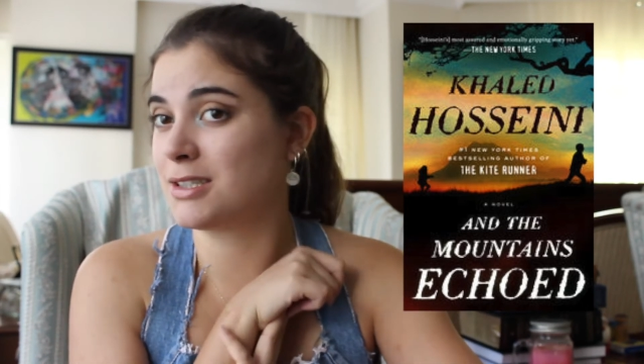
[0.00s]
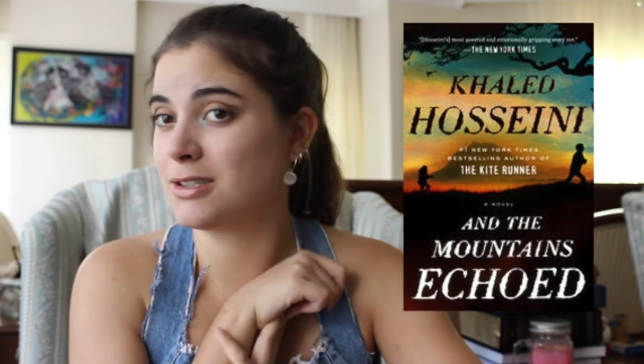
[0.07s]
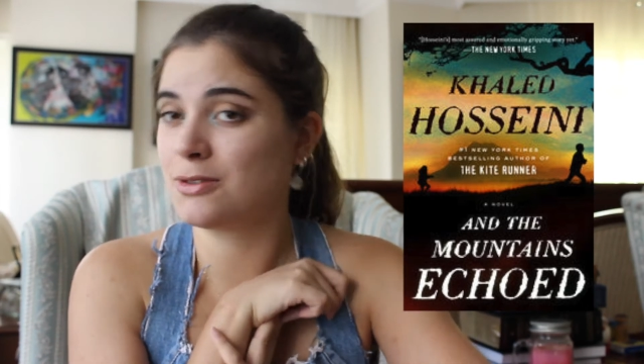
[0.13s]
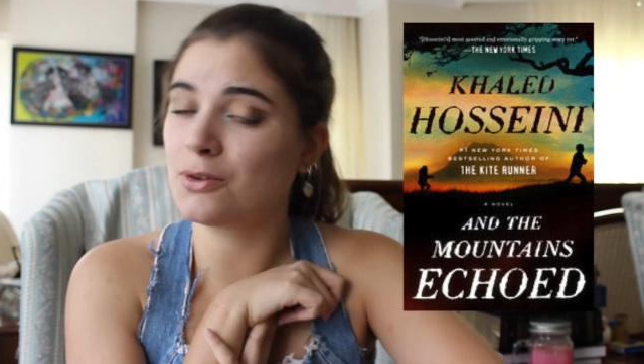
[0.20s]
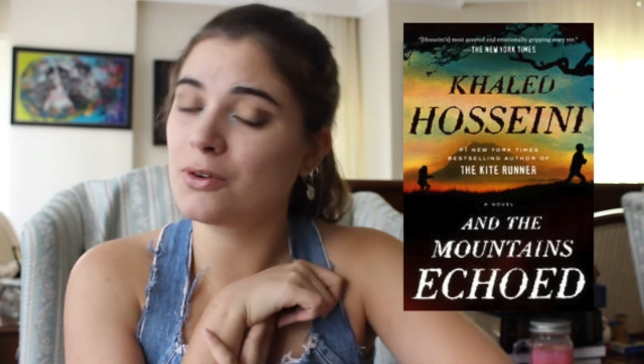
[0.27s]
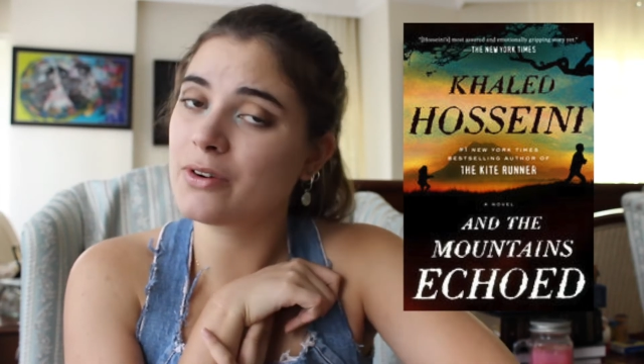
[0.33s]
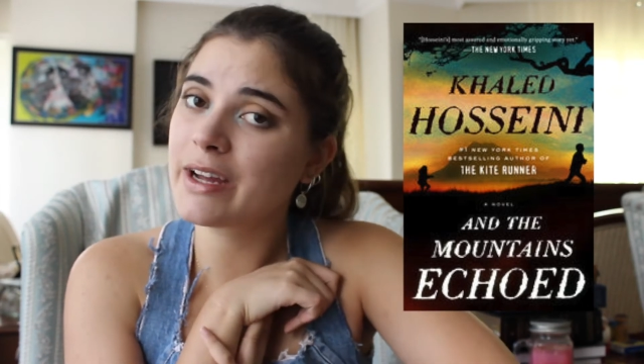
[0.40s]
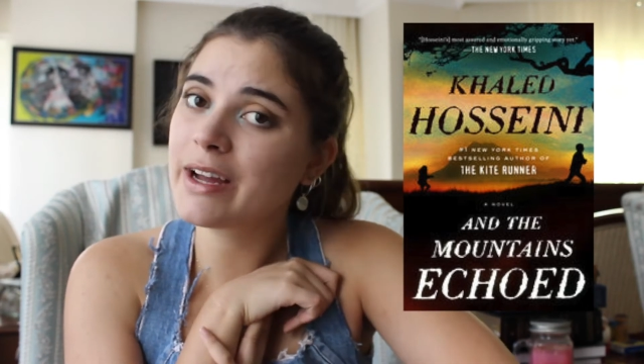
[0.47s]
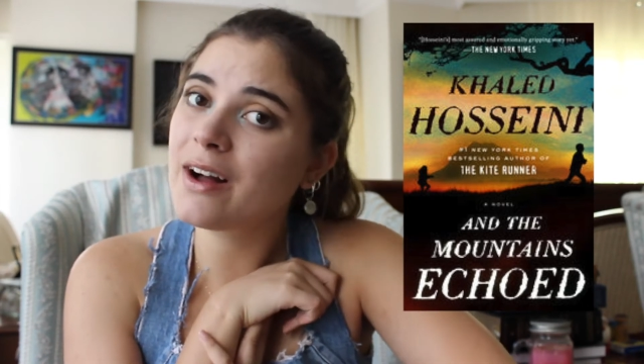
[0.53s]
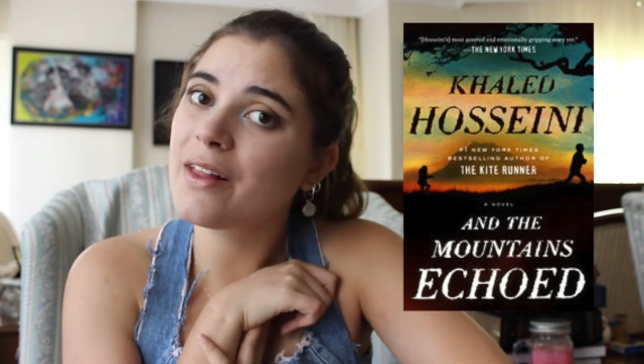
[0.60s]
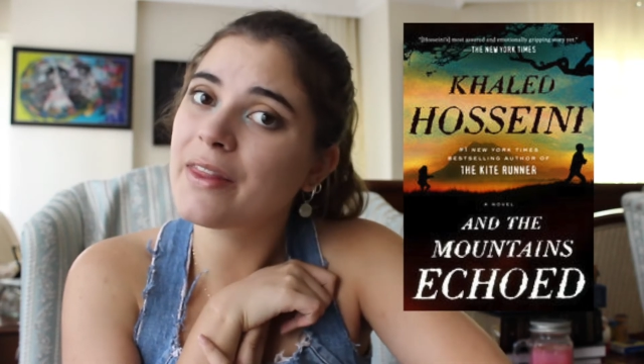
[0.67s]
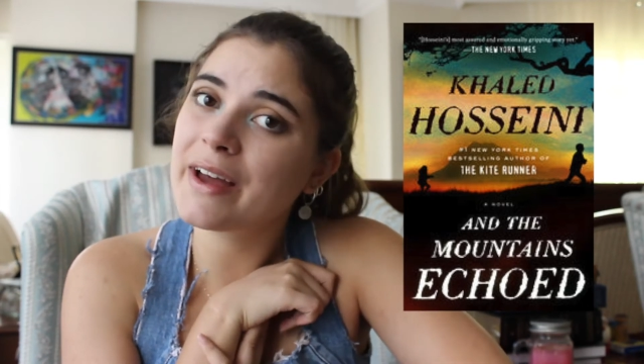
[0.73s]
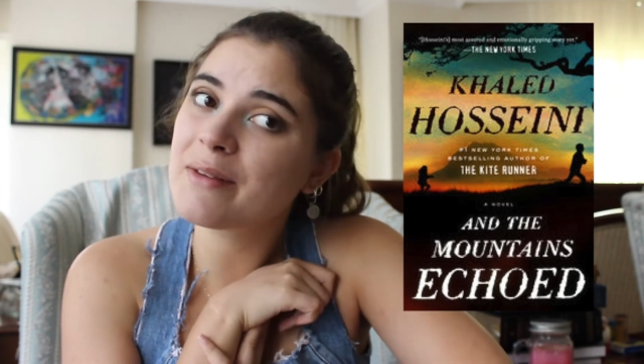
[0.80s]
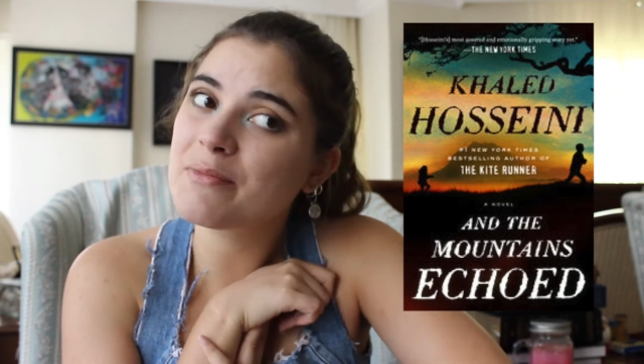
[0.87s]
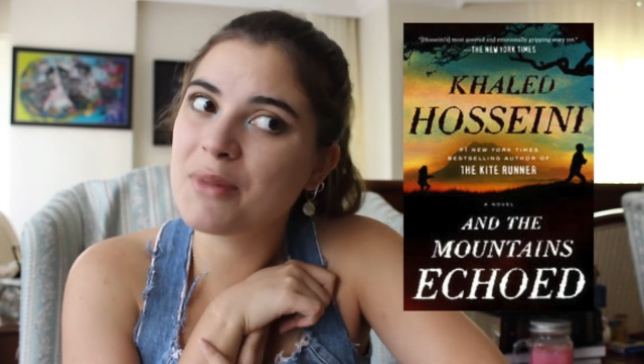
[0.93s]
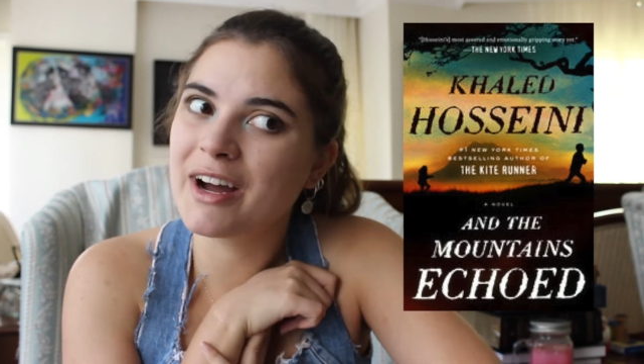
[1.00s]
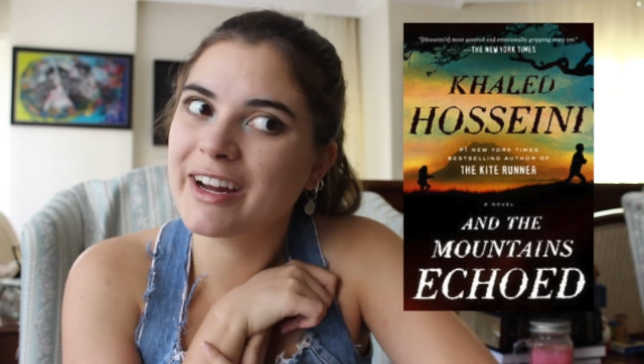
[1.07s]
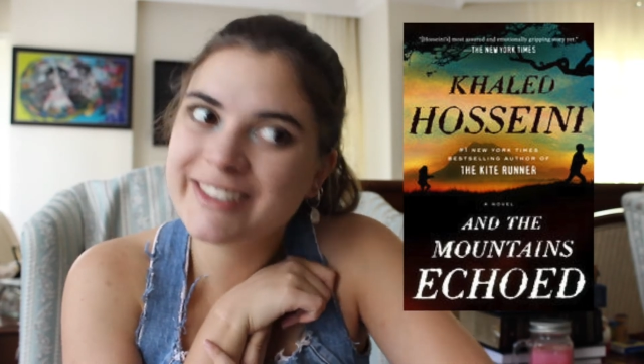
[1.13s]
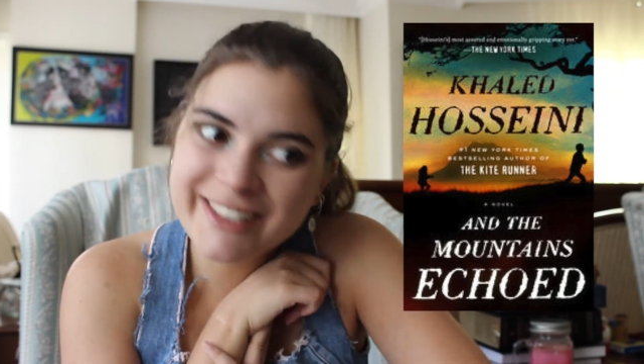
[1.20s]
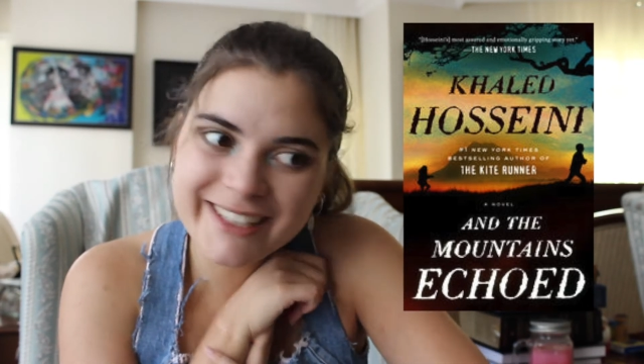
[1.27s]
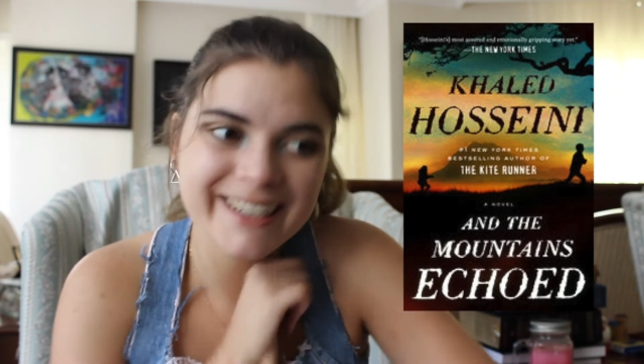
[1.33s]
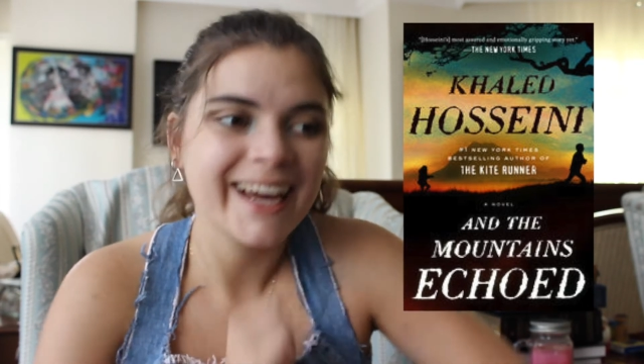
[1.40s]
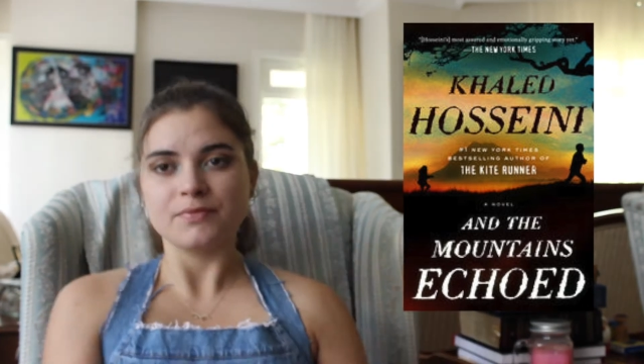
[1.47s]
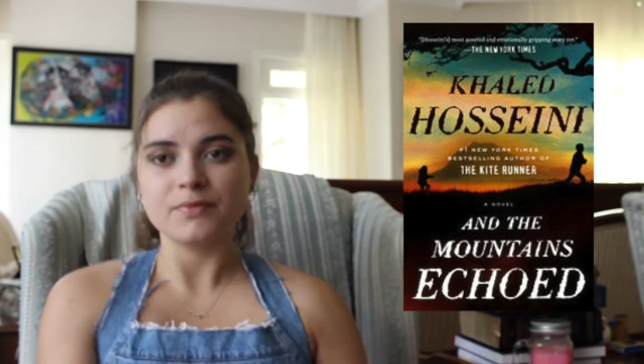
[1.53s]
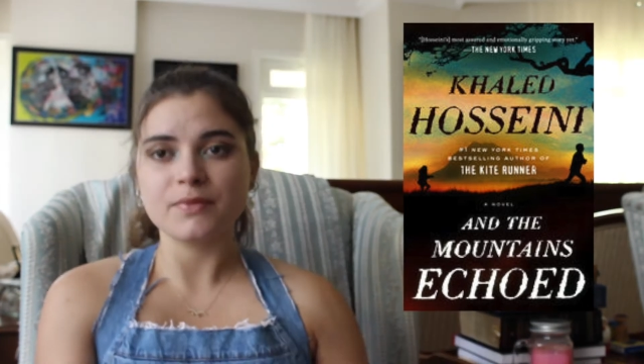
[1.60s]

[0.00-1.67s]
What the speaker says: story all that much.